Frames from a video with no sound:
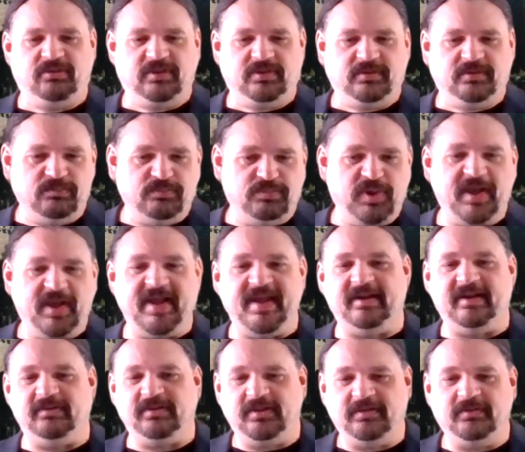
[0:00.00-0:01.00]

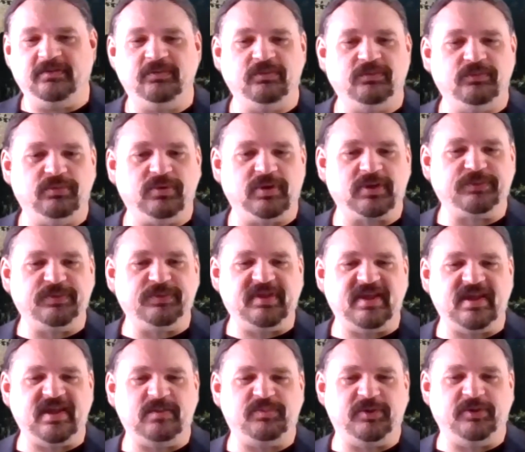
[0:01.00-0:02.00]
But work with the
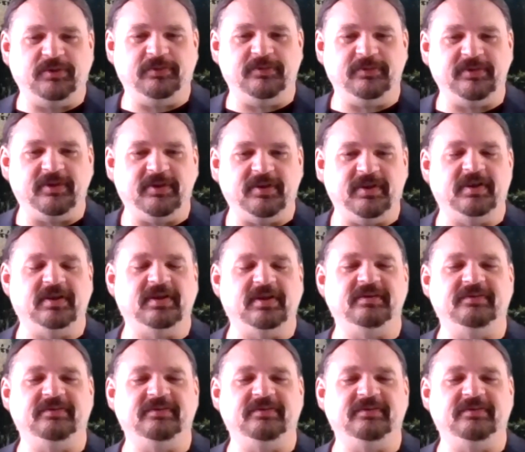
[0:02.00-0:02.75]
app owner,